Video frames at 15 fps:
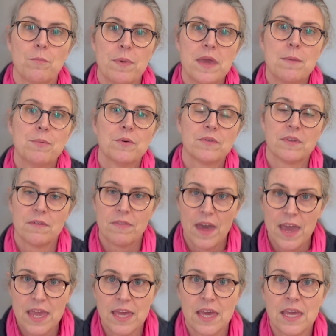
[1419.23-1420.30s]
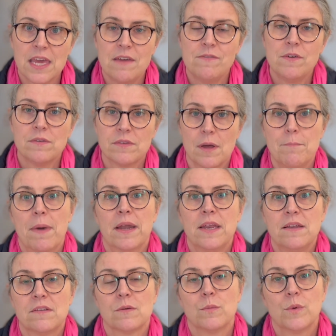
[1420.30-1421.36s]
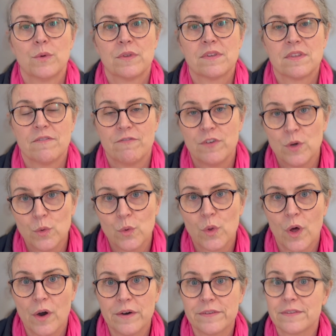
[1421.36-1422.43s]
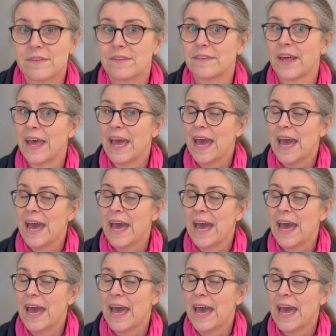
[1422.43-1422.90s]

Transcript: people so they can give you some money towards the fuel costs